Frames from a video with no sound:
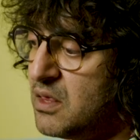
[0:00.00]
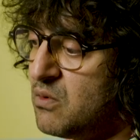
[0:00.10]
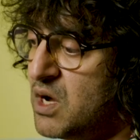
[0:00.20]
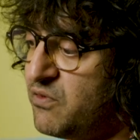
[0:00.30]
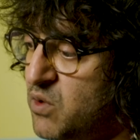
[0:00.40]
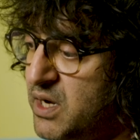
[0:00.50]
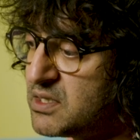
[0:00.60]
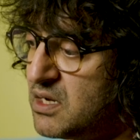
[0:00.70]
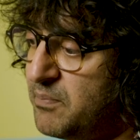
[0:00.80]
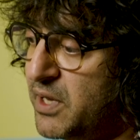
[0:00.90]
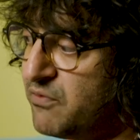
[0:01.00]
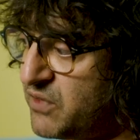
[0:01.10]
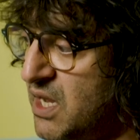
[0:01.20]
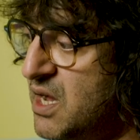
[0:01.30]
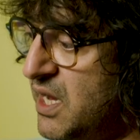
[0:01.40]
the wife wakes up and
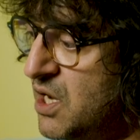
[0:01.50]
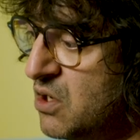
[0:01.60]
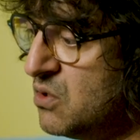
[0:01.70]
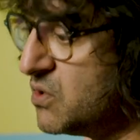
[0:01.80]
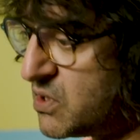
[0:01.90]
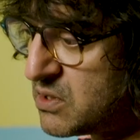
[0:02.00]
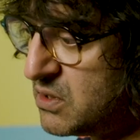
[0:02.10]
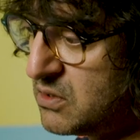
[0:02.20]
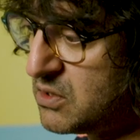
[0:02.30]
if the guy goes